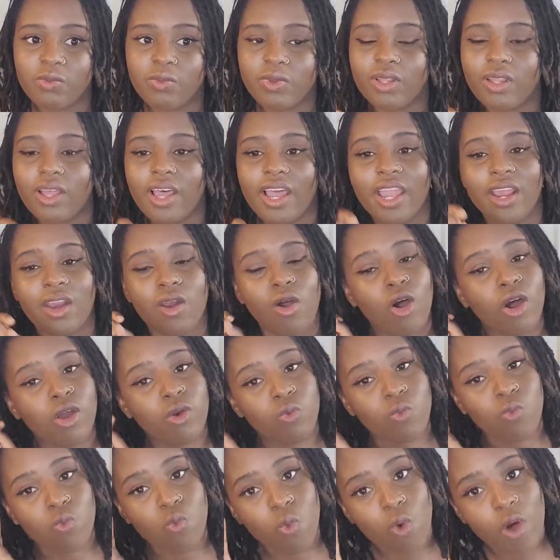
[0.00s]
relied
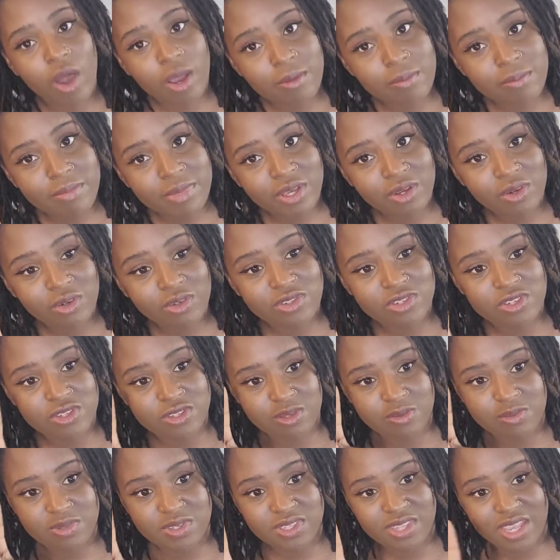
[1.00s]
on 1 meal to
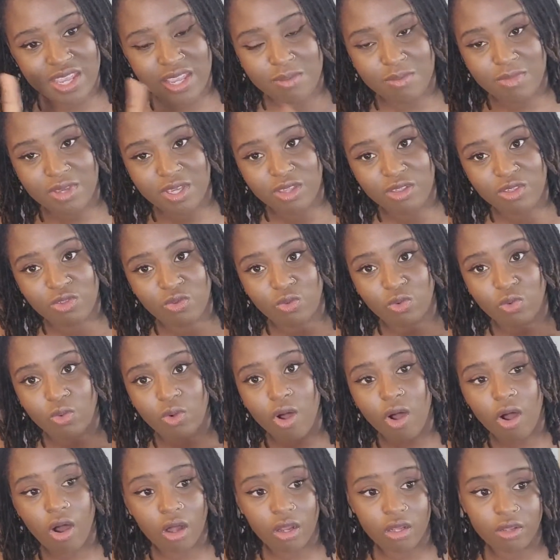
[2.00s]
sustain me through
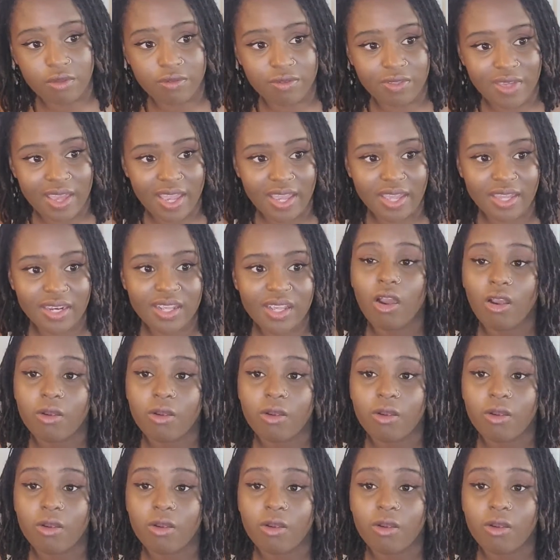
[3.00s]
all of that.